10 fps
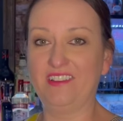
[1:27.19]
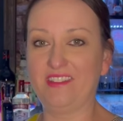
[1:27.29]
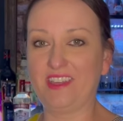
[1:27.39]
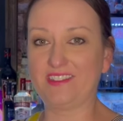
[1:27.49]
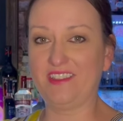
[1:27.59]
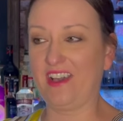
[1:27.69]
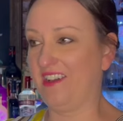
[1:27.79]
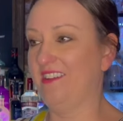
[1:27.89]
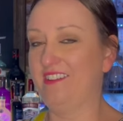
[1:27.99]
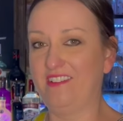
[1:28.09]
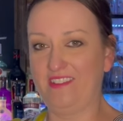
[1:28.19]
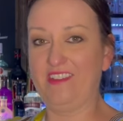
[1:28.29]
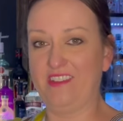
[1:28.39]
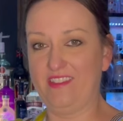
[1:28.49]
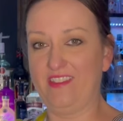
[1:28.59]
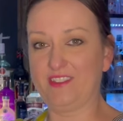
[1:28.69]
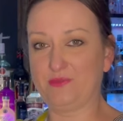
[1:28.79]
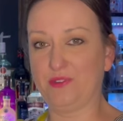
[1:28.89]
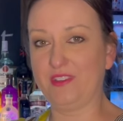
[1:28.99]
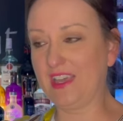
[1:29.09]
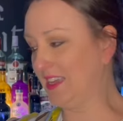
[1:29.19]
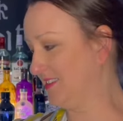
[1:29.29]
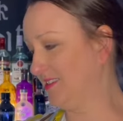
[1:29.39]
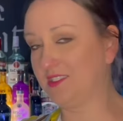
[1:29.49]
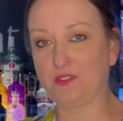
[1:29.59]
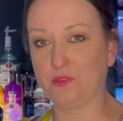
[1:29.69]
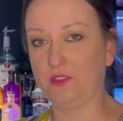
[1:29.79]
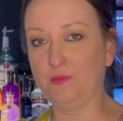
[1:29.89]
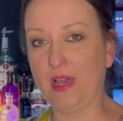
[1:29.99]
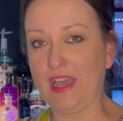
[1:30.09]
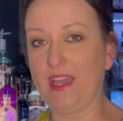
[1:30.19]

That's that. That's what you get, and this is what you pay,